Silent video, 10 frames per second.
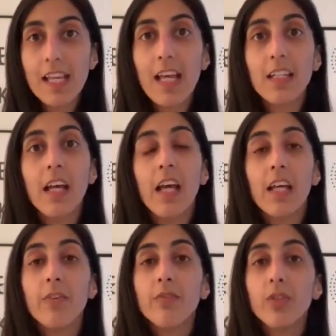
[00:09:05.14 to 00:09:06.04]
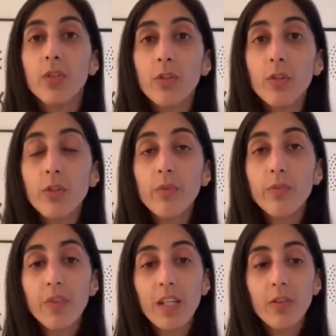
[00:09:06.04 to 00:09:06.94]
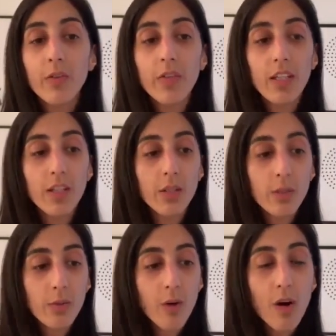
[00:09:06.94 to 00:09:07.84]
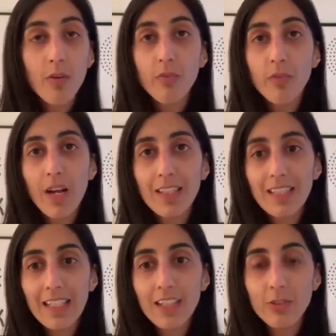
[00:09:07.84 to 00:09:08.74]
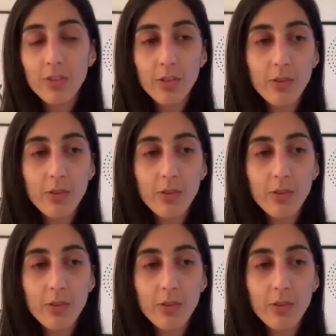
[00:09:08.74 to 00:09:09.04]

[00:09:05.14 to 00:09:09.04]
I said, if you feel that you are ready